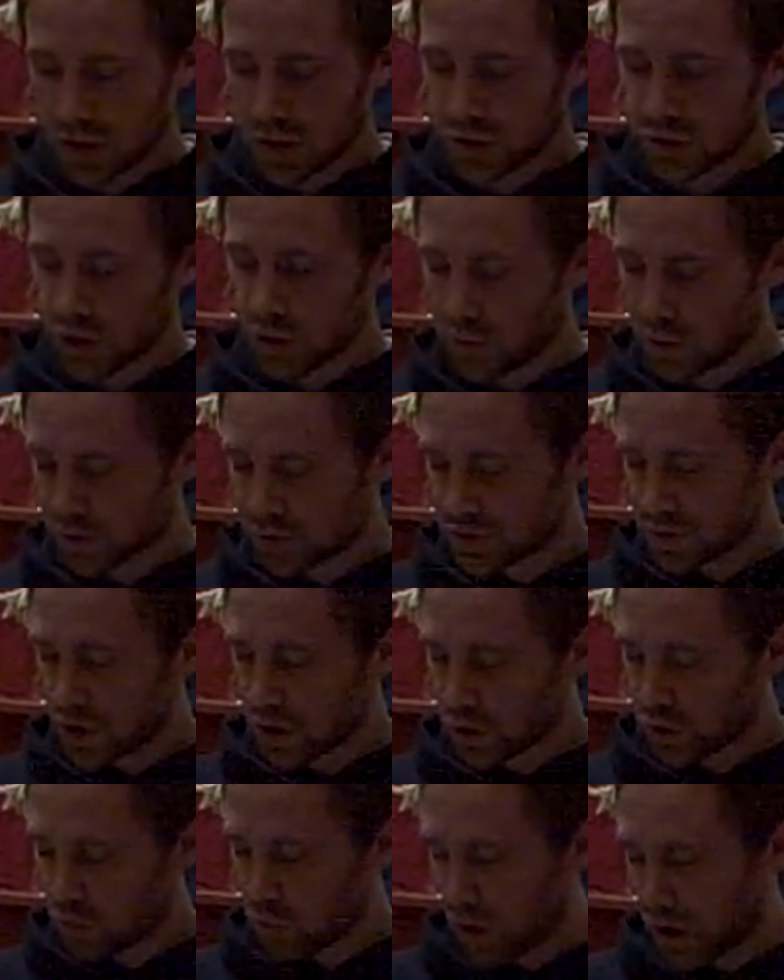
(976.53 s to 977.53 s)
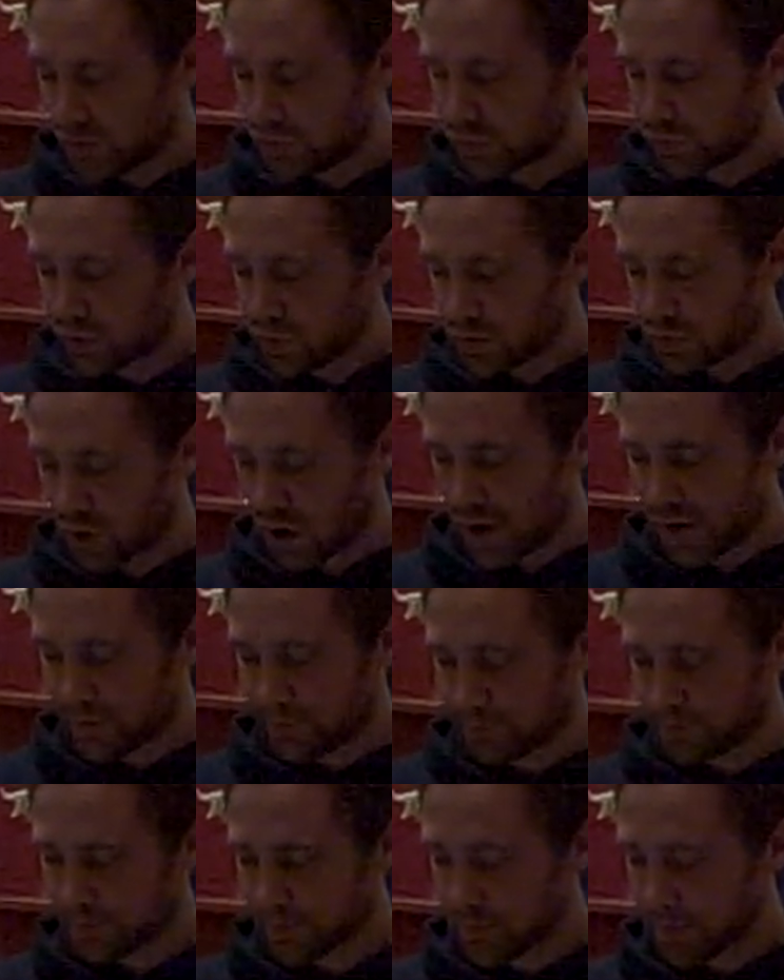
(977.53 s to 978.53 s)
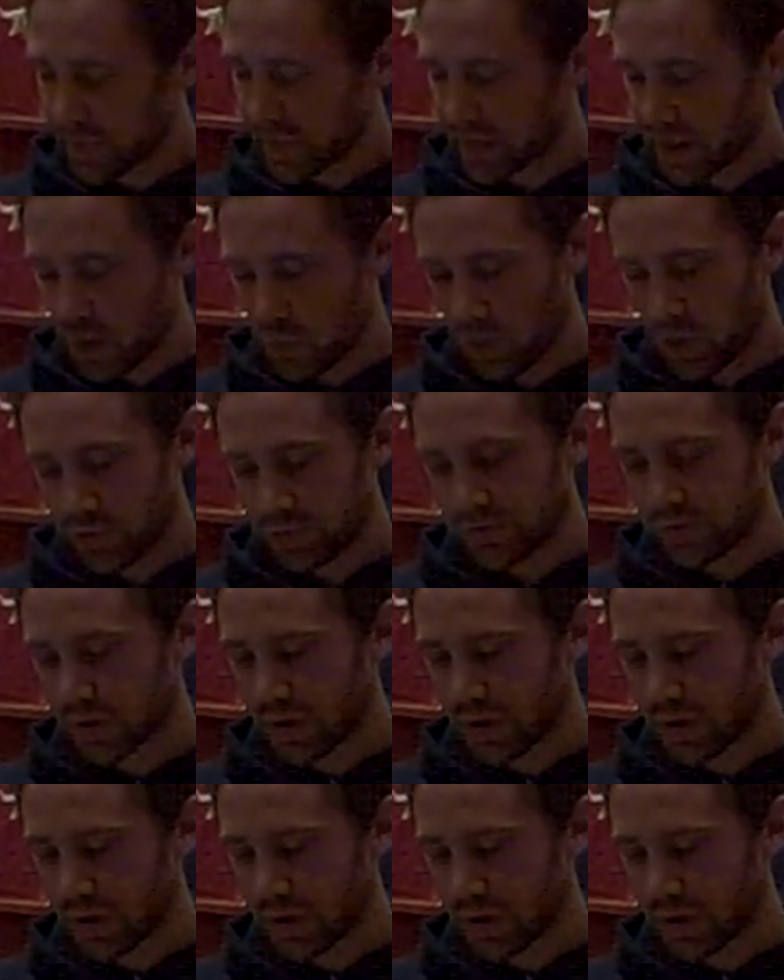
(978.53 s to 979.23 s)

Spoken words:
She would circle once to the right, then once